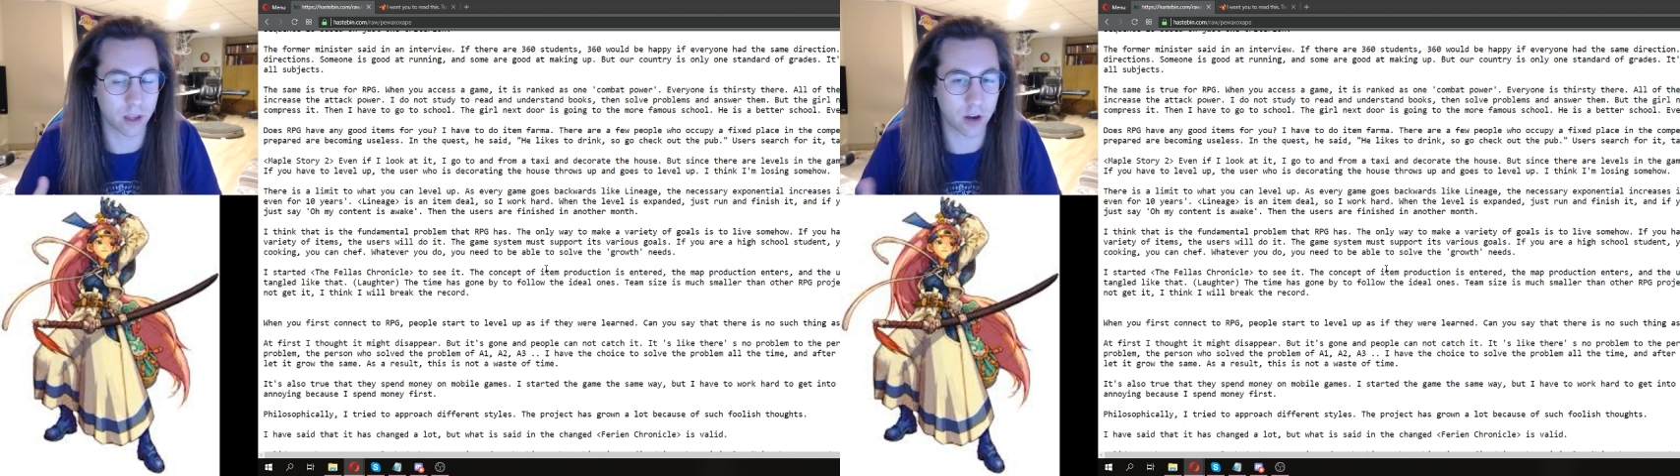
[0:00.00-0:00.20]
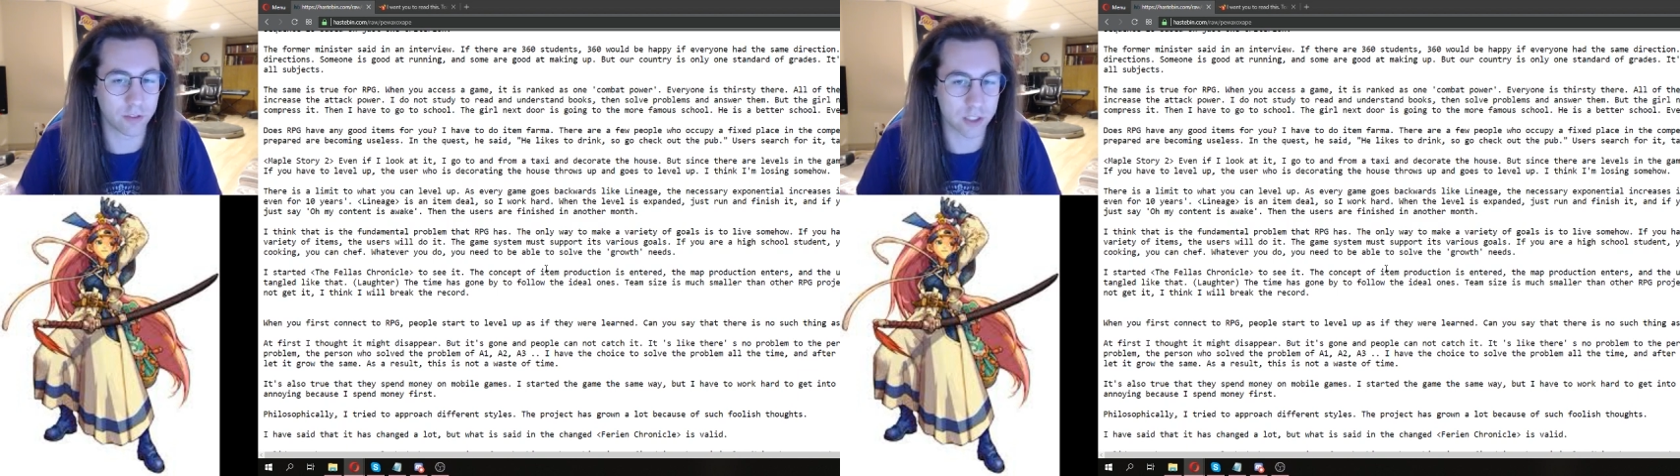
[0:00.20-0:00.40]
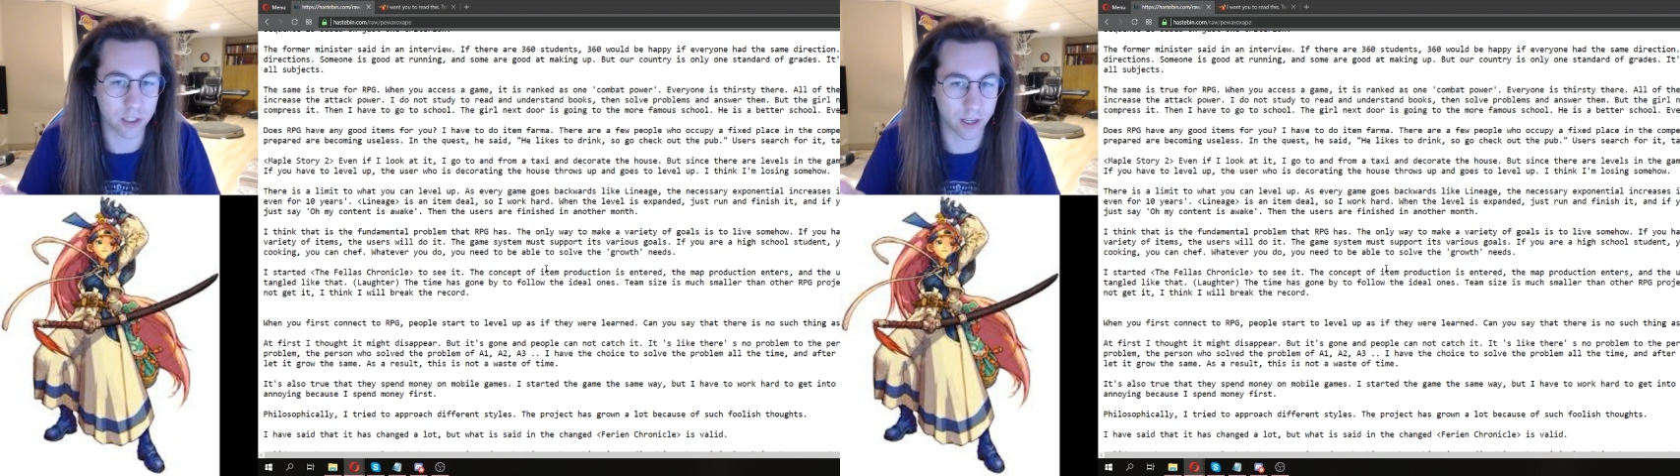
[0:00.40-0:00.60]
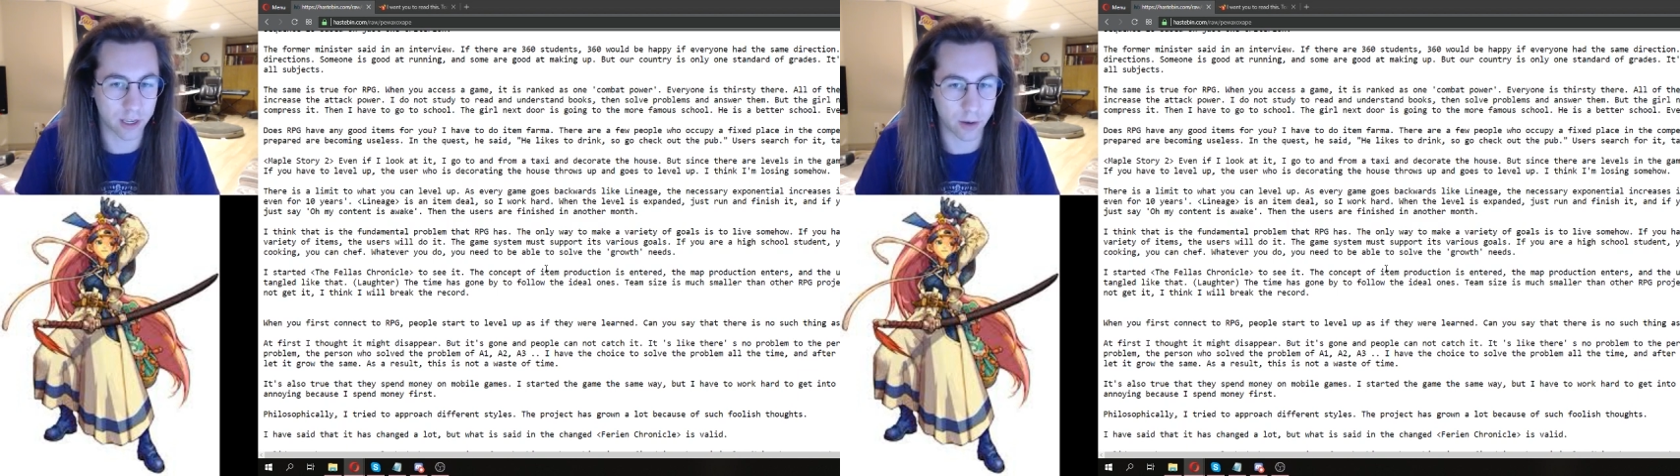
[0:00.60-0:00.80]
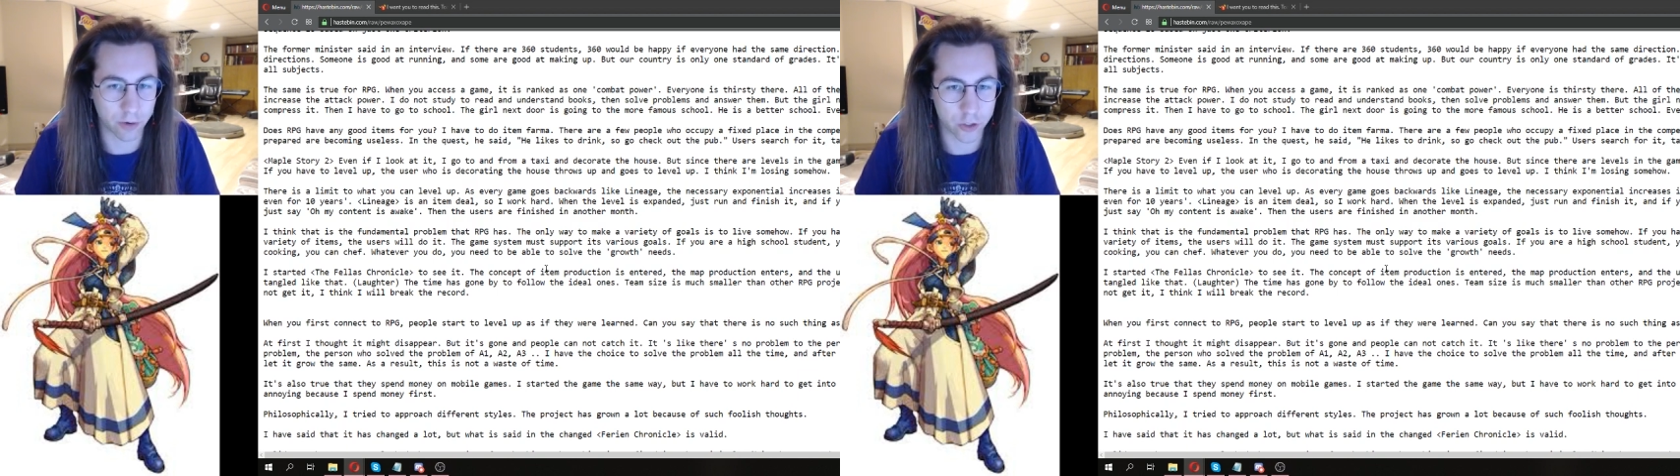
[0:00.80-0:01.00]
obviously like
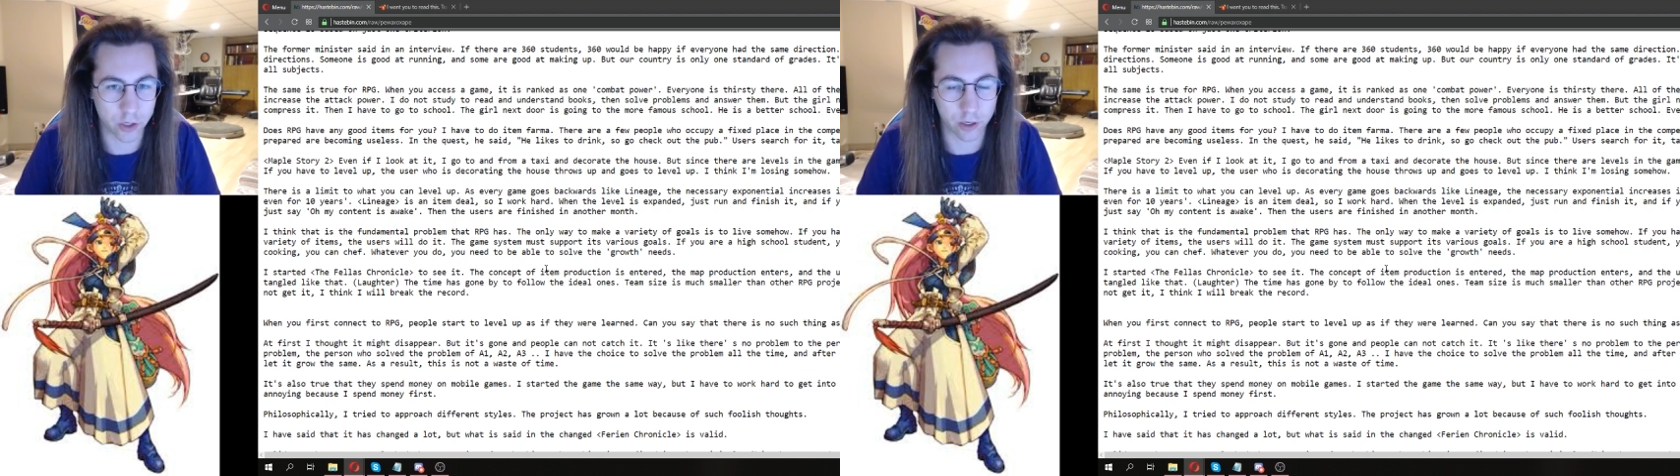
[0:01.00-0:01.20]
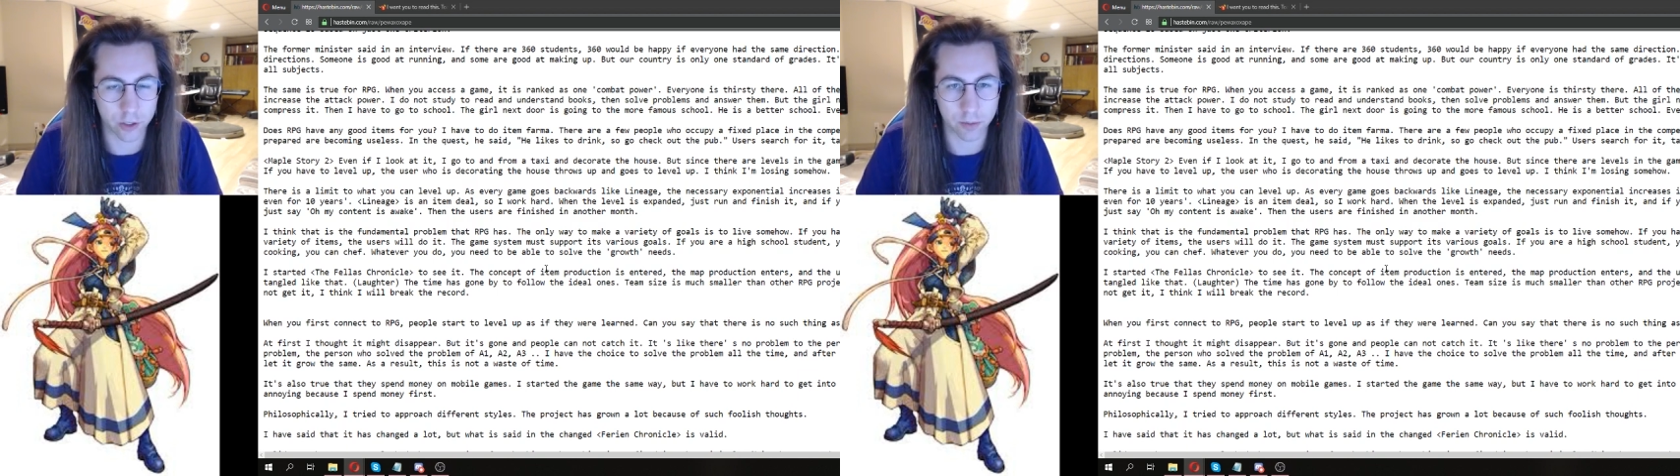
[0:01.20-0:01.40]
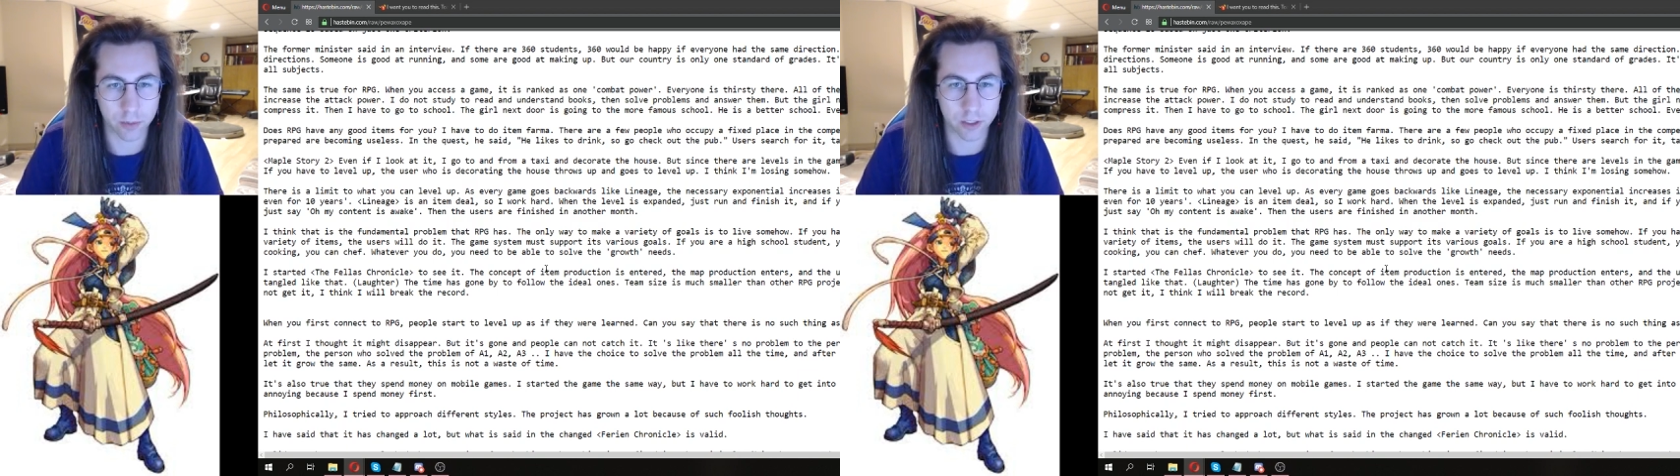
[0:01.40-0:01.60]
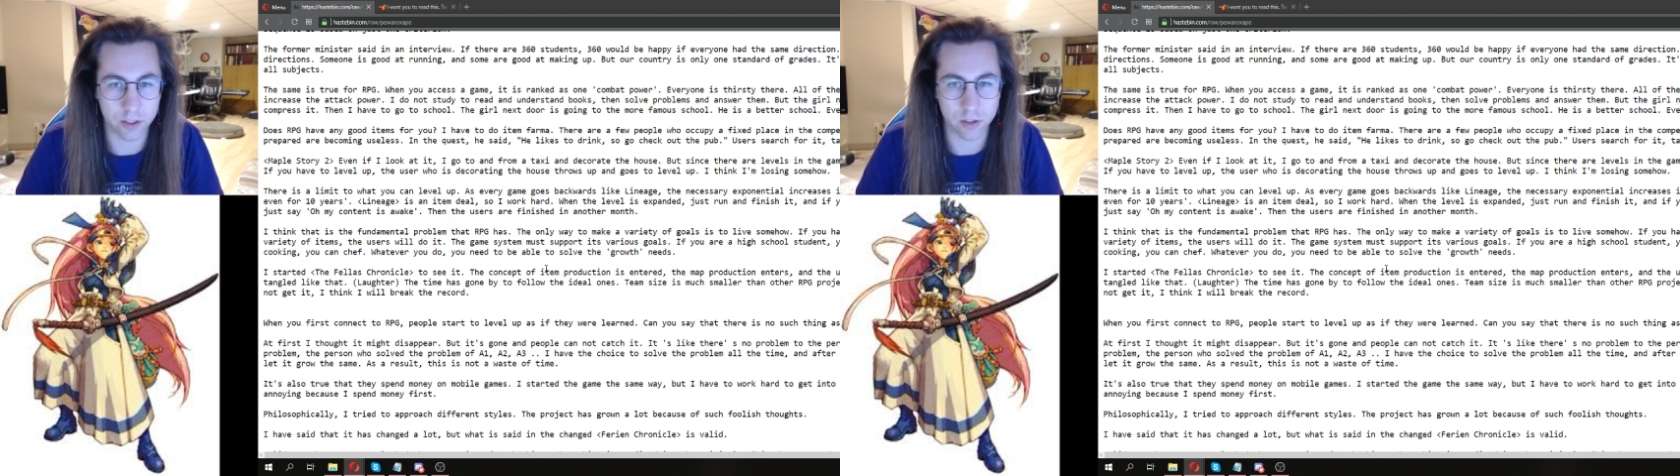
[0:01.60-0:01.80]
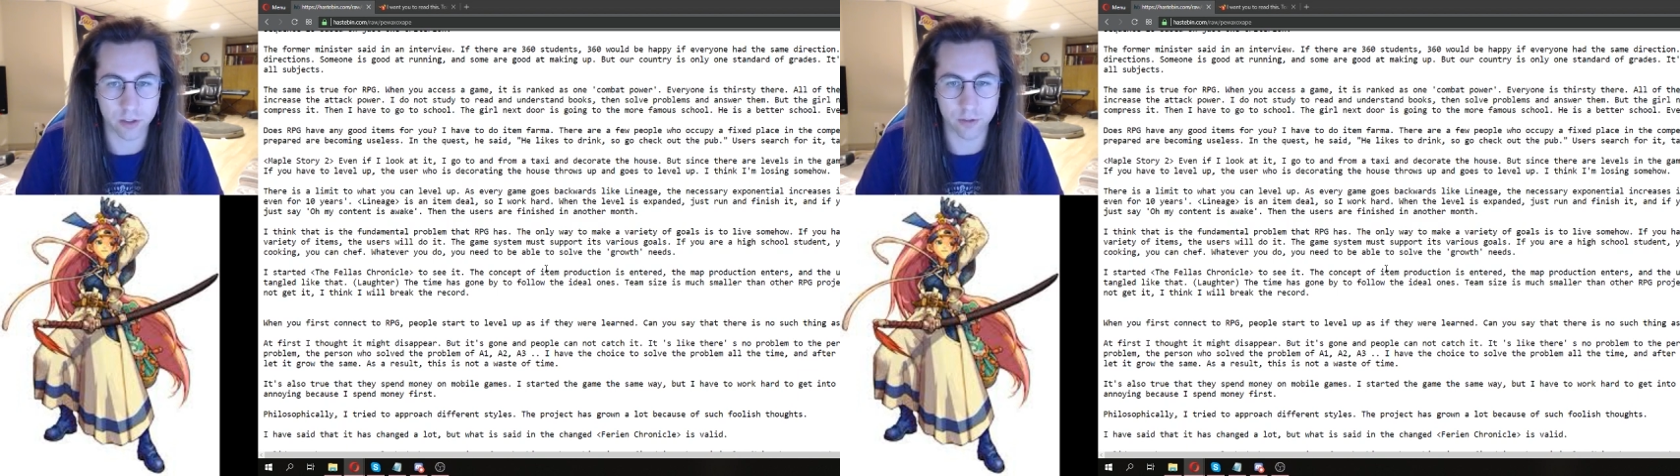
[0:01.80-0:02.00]
Counter-Strike or something
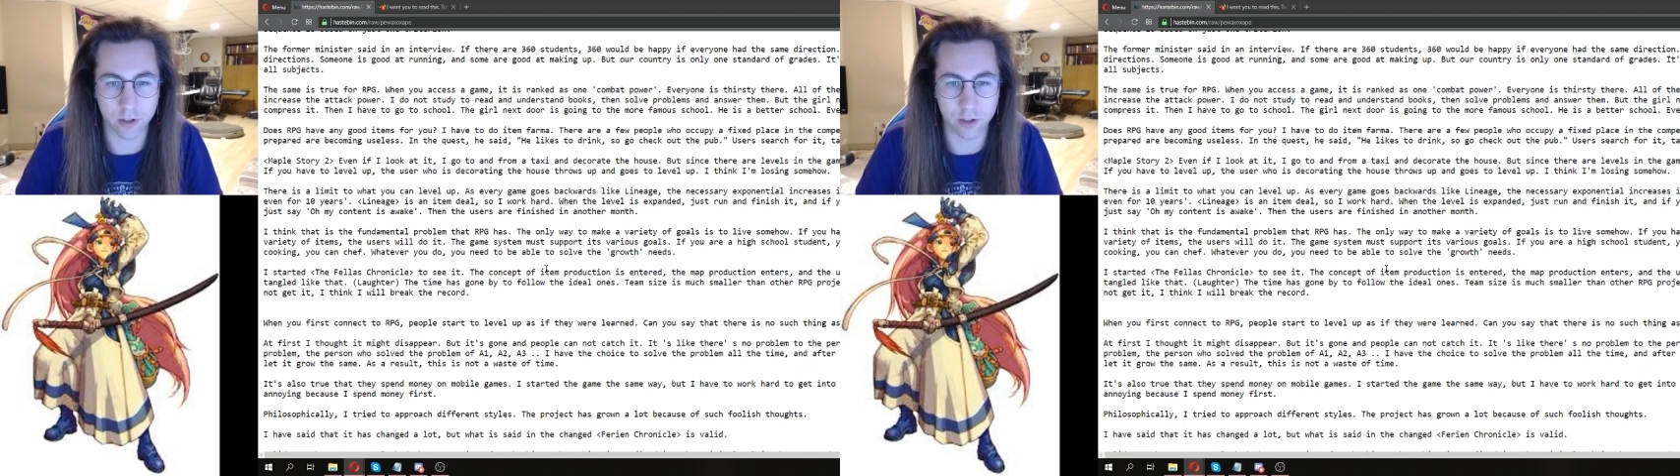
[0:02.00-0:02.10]
is a